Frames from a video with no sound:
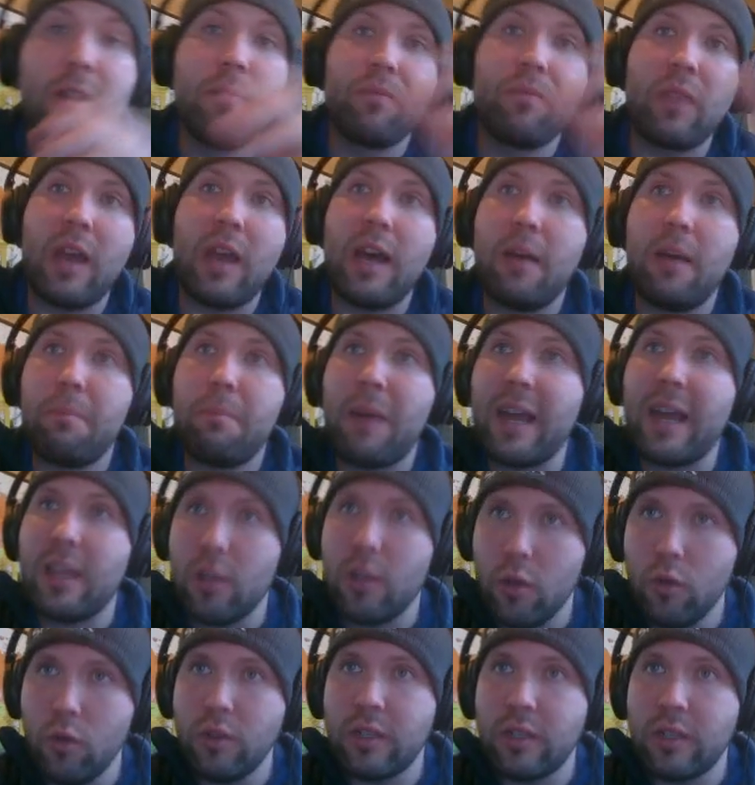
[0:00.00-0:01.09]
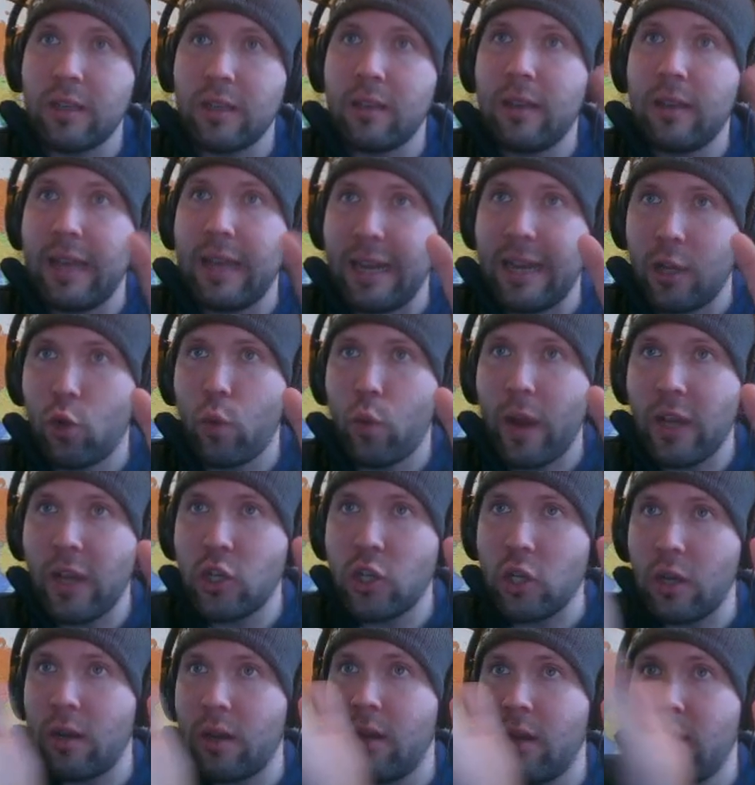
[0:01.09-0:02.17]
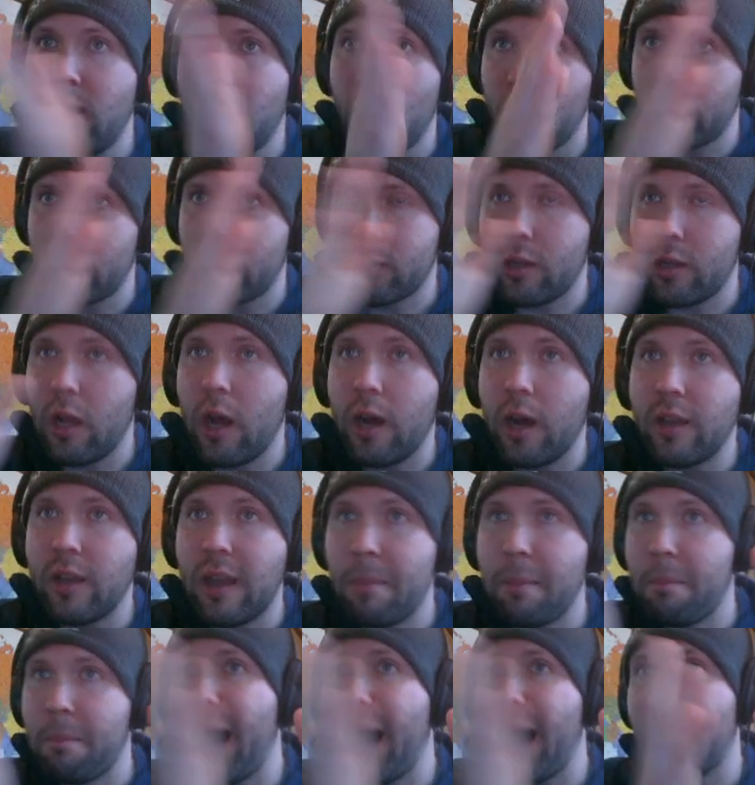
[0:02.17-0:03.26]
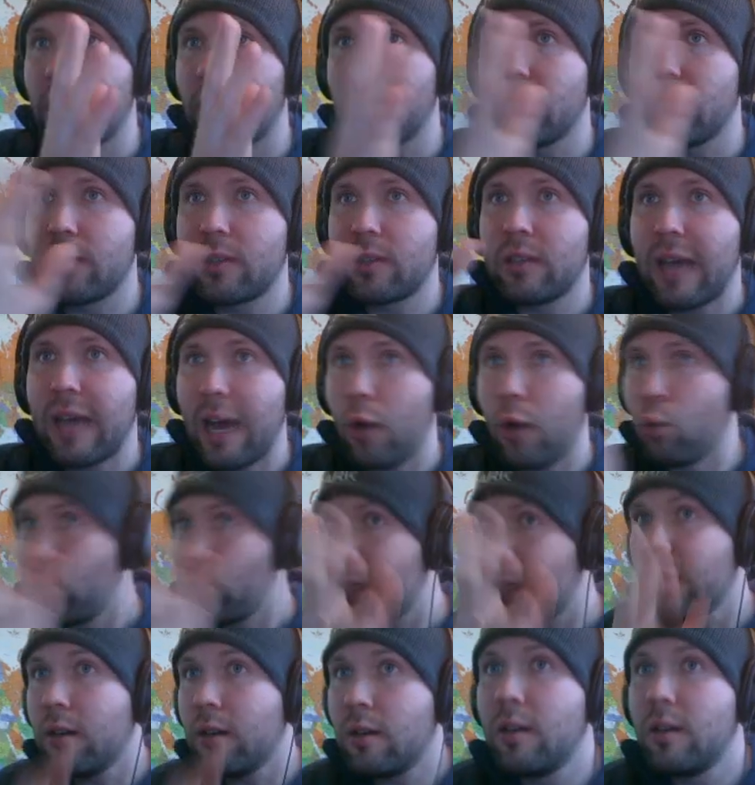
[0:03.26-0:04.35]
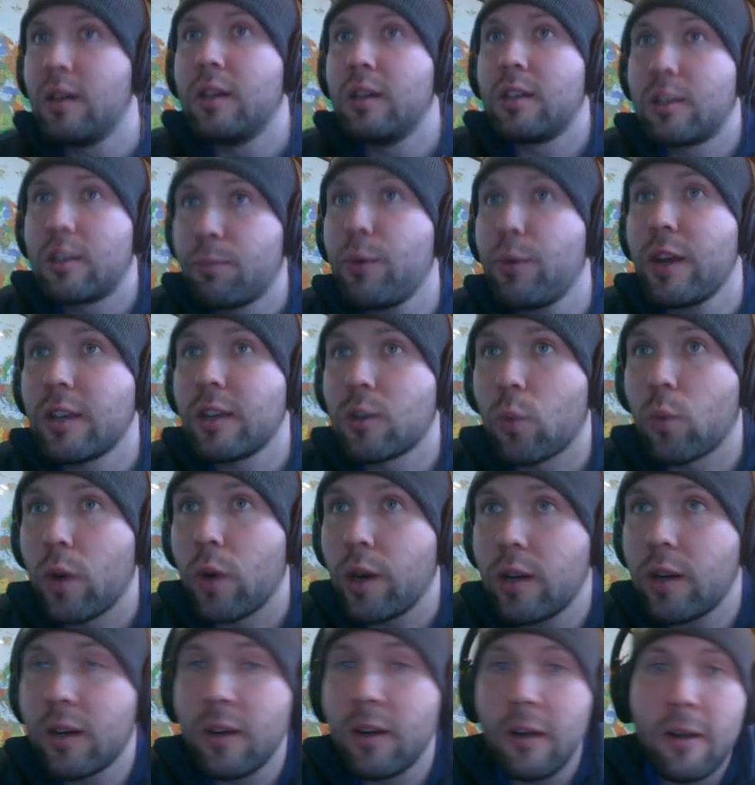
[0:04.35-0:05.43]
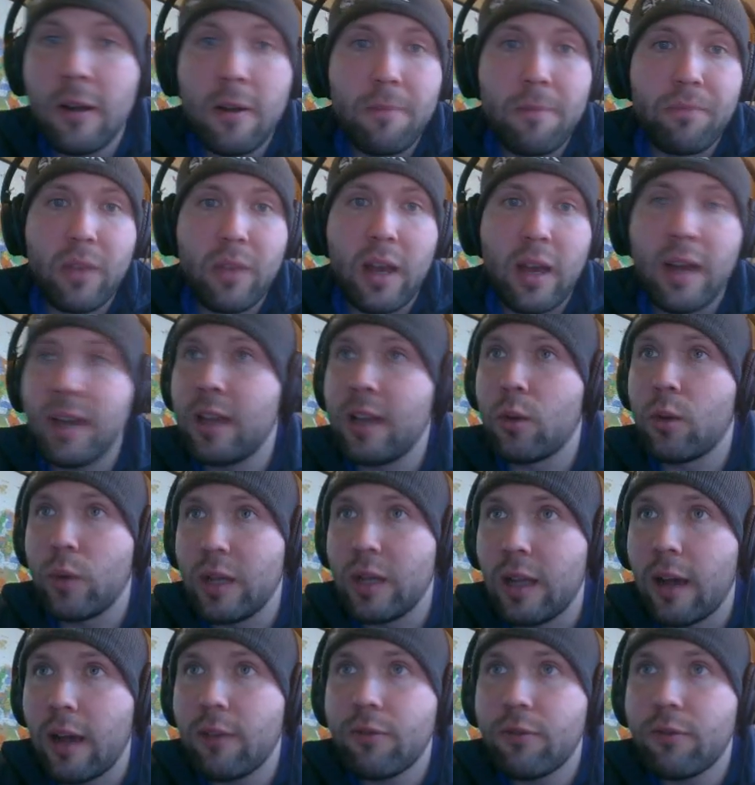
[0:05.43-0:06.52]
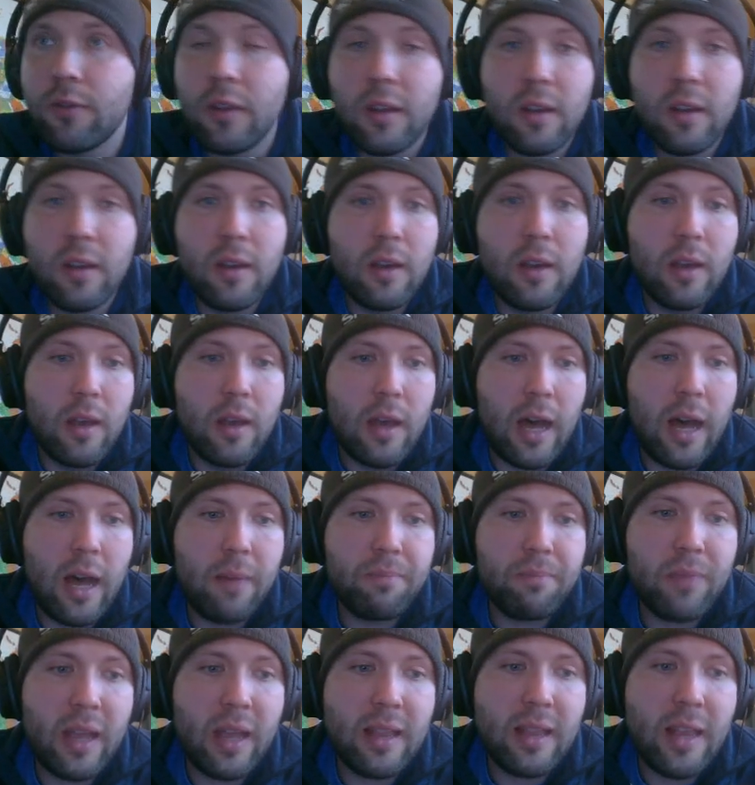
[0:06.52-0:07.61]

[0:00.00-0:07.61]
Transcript: uh, by using an equation, Hooke's Law, that models how real springs work uh, in real life. Um, and then